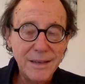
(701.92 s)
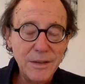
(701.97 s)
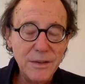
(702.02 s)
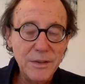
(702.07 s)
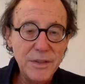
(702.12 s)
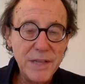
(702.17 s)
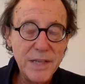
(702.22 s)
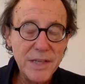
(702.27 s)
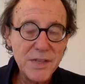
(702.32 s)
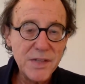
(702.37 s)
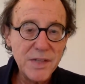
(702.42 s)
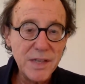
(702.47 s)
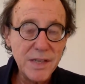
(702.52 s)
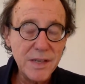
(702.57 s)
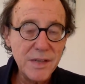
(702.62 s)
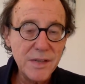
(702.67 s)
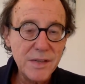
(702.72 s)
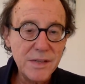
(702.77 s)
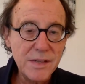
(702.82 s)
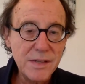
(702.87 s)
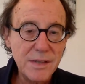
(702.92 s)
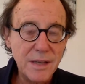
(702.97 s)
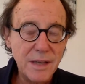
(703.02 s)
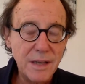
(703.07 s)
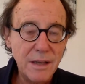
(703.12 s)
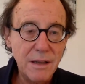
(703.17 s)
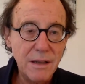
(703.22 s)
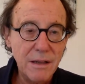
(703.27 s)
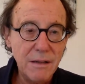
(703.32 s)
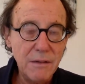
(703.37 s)

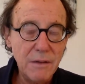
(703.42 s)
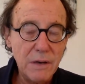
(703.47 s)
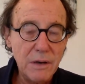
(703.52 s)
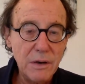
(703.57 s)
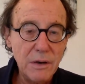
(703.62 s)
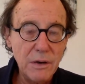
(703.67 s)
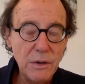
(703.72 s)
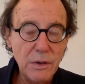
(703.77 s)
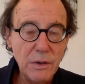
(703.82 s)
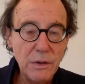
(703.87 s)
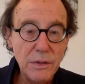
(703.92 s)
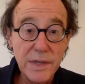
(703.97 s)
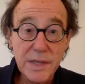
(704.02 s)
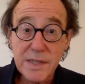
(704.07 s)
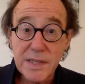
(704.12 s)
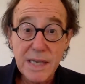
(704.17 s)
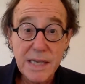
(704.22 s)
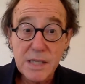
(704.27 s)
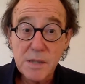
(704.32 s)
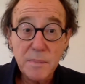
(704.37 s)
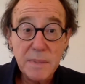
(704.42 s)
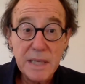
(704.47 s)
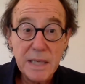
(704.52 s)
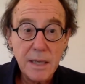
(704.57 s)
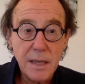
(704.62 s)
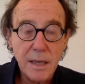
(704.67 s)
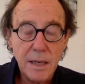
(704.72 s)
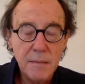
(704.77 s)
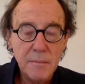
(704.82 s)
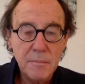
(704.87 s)
this has
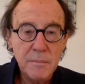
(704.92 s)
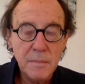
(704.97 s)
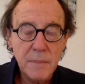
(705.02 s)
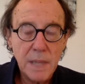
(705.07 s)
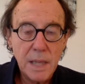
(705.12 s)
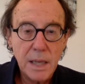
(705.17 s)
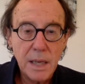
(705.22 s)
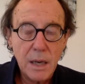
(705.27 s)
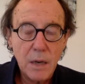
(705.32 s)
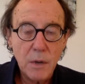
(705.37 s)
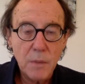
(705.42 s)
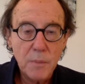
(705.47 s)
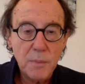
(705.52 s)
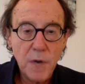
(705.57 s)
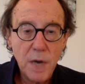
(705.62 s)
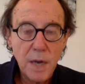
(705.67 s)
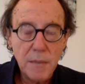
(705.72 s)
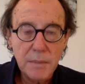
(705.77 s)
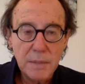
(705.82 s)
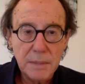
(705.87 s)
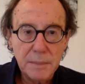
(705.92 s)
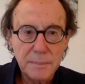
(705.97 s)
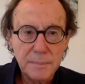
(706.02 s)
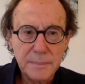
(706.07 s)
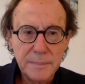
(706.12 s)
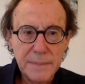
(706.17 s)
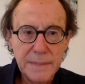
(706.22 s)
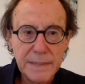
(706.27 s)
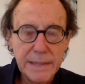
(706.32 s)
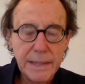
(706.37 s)
become our problem.
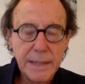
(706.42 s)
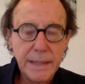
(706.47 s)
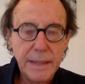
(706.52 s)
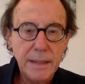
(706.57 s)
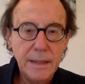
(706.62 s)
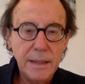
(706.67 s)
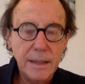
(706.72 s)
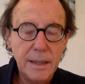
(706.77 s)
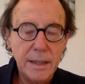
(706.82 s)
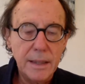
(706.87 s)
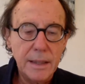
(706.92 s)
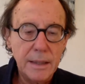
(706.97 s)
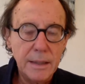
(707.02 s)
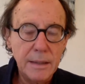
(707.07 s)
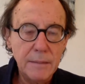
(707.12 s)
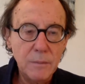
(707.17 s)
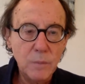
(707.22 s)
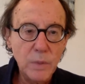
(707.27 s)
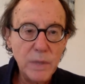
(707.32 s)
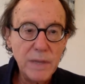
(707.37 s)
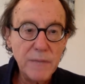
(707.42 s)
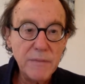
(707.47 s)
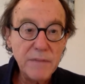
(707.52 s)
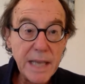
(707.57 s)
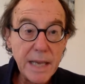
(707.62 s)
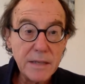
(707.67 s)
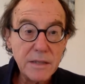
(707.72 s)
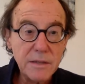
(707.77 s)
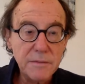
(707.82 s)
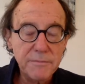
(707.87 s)
We have
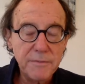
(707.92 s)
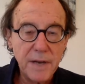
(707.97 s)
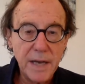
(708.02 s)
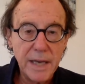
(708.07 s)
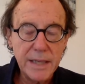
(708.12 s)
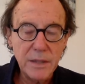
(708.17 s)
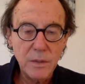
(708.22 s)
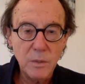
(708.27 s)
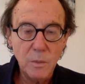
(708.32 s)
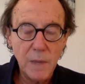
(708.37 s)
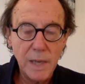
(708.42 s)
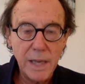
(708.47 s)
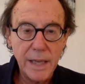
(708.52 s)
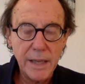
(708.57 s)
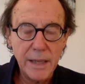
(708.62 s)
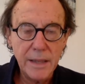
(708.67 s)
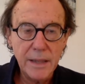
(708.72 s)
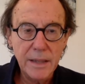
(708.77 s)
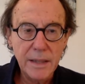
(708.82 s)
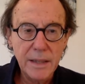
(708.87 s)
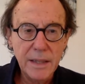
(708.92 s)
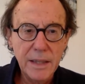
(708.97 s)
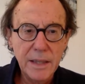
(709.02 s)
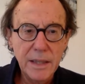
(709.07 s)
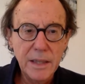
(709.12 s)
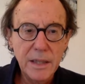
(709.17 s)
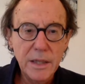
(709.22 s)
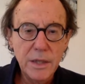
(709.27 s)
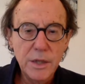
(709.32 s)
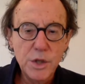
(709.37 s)
yet to find a way
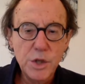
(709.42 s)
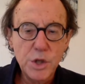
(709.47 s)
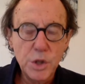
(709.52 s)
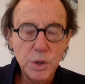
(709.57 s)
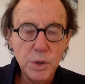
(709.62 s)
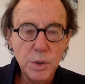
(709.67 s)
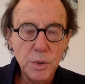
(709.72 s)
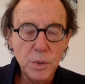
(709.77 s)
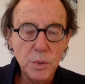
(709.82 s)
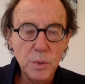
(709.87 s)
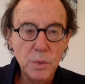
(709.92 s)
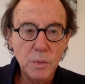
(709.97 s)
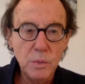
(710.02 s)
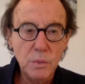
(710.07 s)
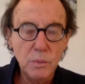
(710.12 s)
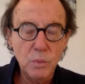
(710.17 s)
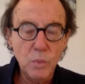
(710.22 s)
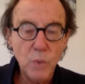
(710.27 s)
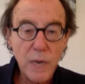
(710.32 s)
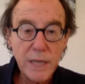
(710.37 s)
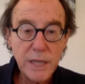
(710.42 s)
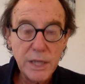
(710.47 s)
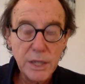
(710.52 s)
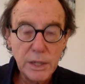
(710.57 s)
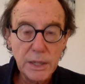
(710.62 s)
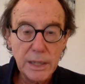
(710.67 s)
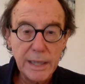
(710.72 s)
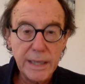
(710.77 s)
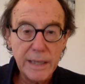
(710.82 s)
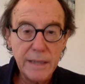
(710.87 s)
to
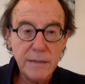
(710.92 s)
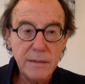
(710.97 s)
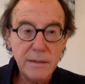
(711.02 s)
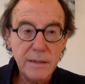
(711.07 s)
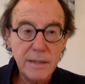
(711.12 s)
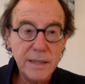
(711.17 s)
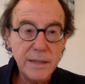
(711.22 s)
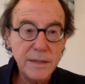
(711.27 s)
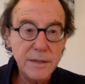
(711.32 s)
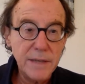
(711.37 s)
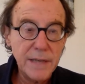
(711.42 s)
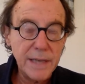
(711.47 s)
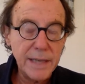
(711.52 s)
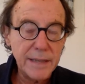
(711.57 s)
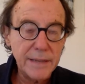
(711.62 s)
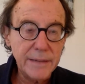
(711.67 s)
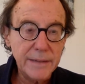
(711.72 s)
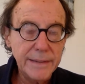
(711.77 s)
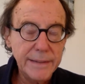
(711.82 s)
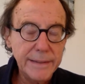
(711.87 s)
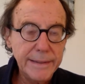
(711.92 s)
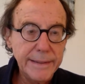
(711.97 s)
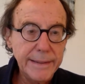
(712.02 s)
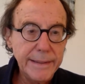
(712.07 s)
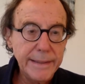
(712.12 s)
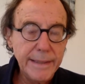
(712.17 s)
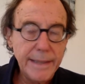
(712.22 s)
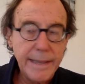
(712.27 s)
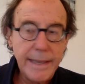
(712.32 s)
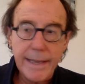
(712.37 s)
regulate the internet.
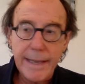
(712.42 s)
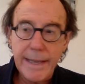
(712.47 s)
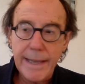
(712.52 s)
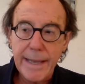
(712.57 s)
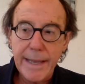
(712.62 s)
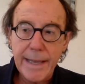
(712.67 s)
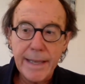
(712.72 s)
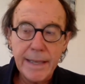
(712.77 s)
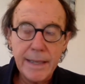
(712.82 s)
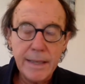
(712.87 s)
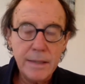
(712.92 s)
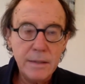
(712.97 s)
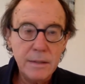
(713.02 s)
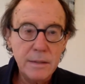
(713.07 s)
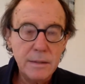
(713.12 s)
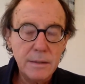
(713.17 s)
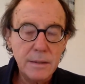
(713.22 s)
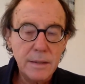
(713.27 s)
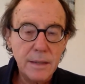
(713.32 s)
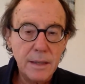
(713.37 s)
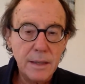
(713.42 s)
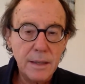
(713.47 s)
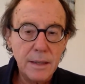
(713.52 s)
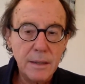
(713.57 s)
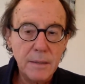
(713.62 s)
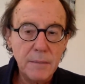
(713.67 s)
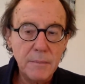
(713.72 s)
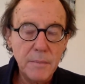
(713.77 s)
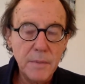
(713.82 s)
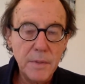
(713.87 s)
And
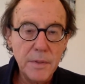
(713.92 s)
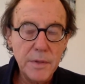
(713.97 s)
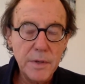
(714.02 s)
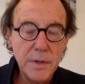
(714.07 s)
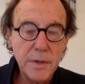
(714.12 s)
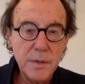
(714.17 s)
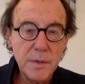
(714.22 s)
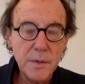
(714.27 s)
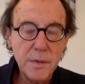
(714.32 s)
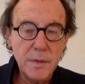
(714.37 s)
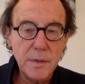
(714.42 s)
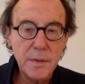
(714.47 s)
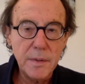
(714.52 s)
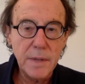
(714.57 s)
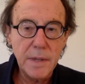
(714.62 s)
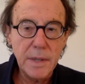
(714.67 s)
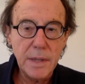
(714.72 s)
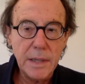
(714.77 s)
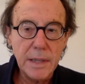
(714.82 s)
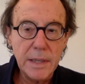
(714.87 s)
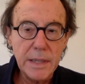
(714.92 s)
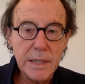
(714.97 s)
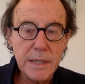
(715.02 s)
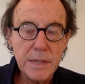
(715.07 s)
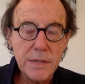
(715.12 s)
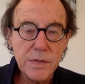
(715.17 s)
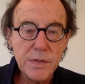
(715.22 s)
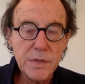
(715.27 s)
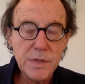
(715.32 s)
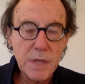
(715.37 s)
there
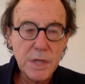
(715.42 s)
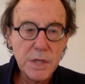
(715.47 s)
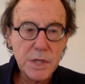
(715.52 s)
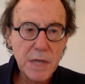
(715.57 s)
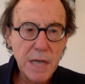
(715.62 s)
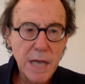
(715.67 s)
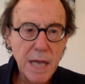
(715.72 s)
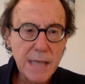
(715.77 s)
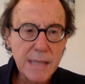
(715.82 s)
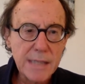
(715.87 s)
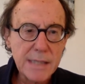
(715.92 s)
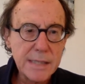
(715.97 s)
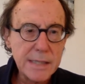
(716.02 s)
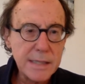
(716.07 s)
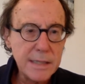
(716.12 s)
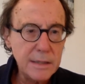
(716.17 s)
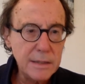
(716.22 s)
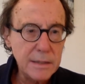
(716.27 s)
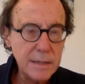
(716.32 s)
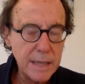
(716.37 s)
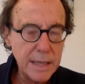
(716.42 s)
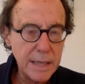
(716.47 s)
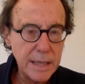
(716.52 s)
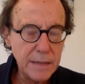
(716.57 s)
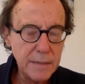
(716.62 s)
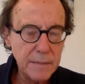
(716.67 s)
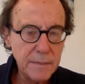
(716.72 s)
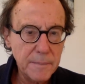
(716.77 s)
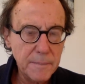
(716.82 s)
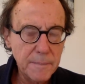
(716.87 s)
is such a
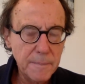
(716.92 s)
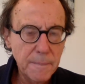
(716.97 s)
hostility.